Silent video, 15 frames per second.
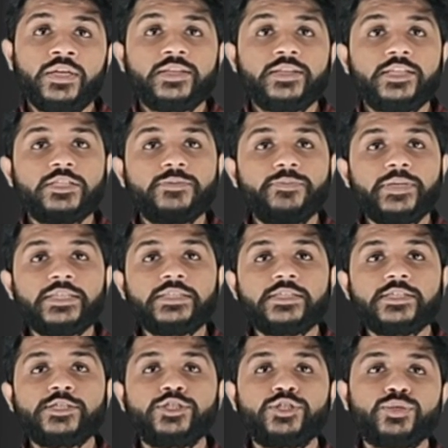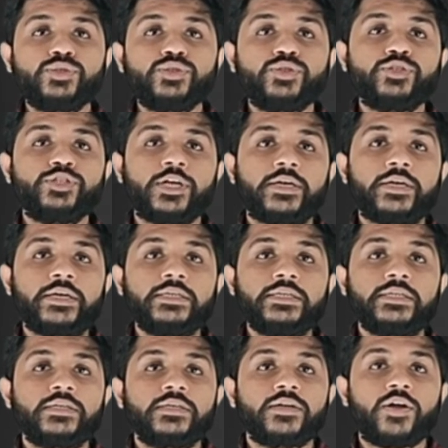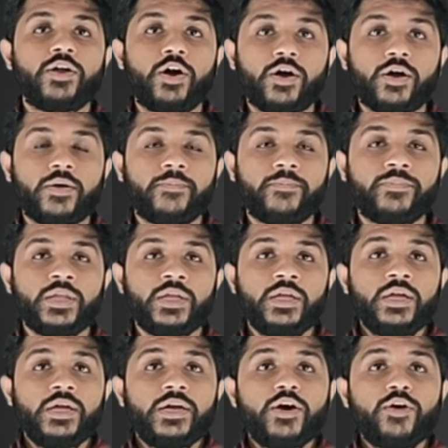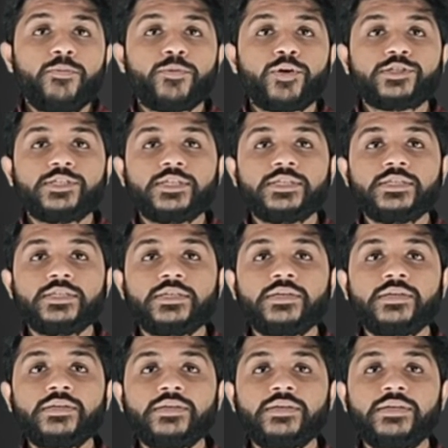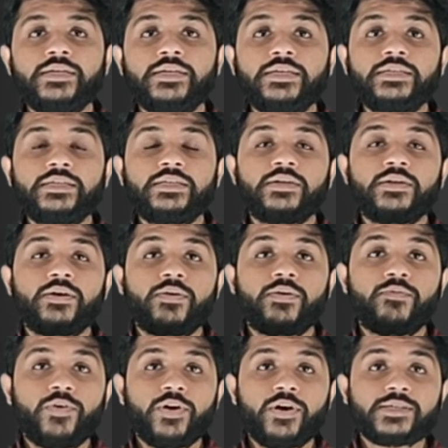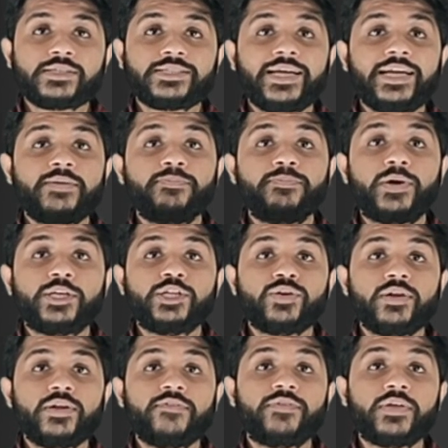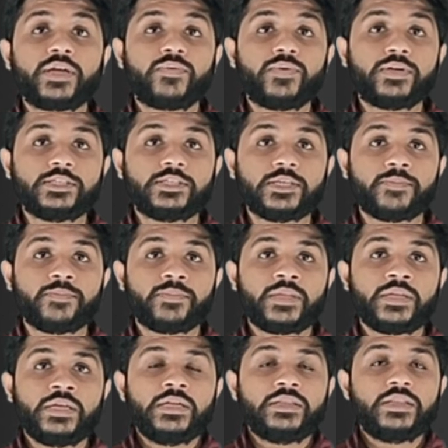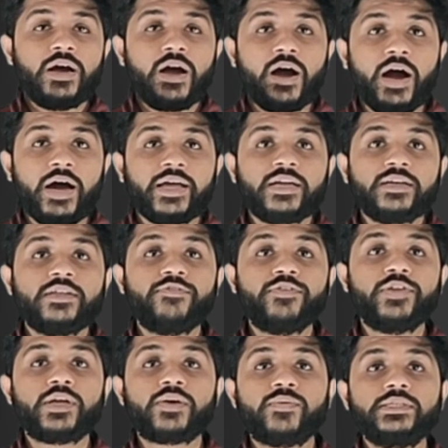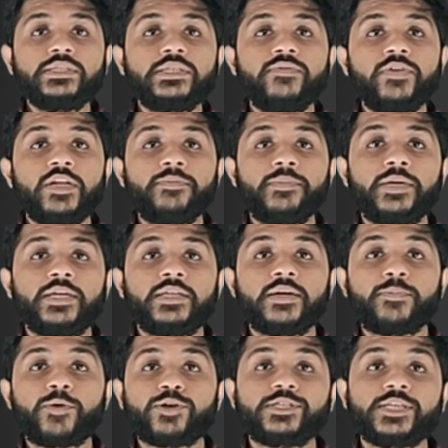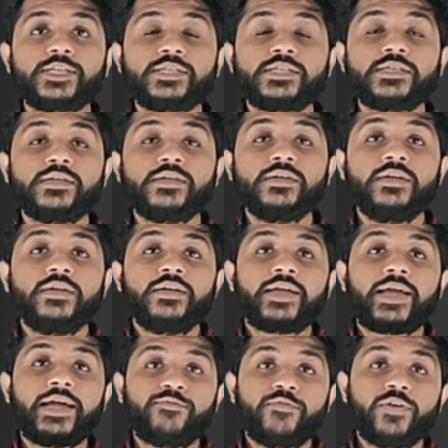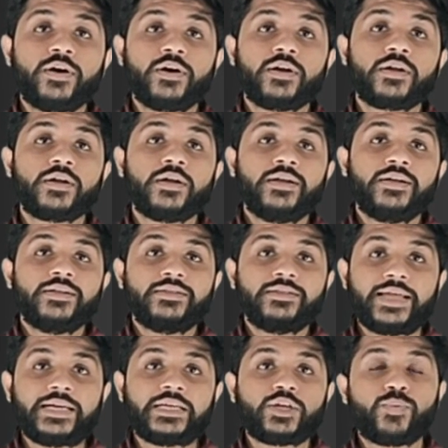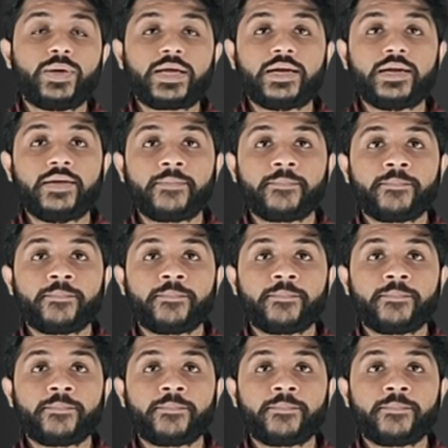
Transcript: This pins is used to generate clock. Now processor, it works at particular frequency. The higher the frequency will be, the processor can work that quickly.